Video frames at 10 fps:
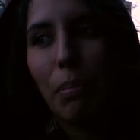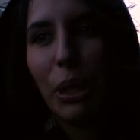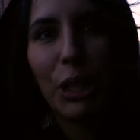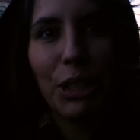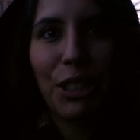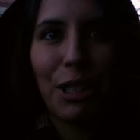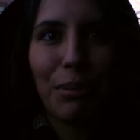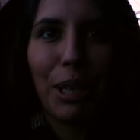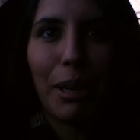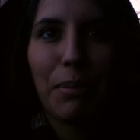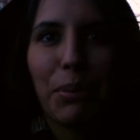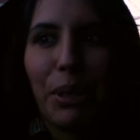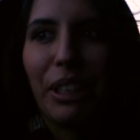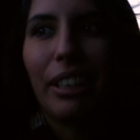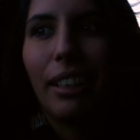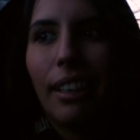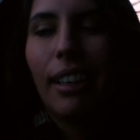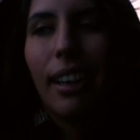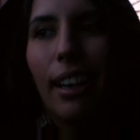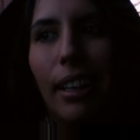blurred sometimes when
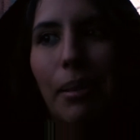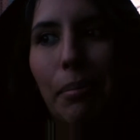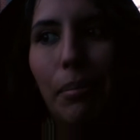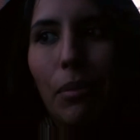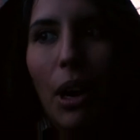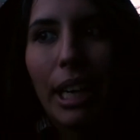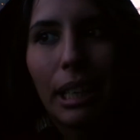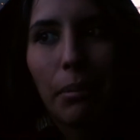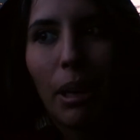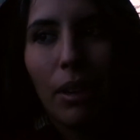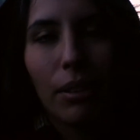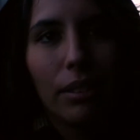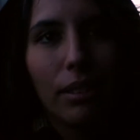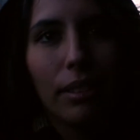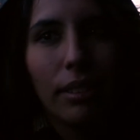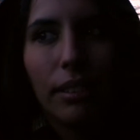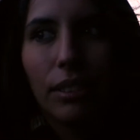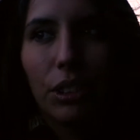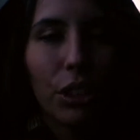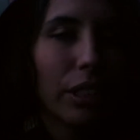I'm writing about
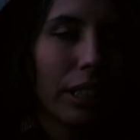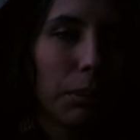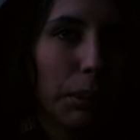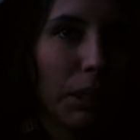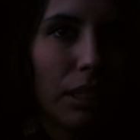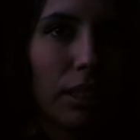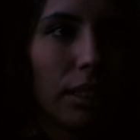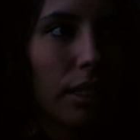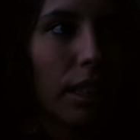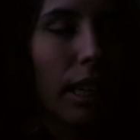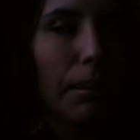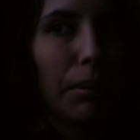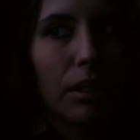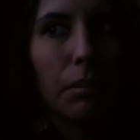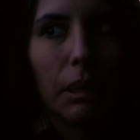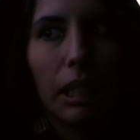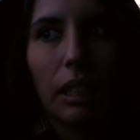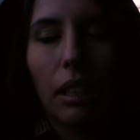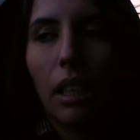certain experiences that happen to me,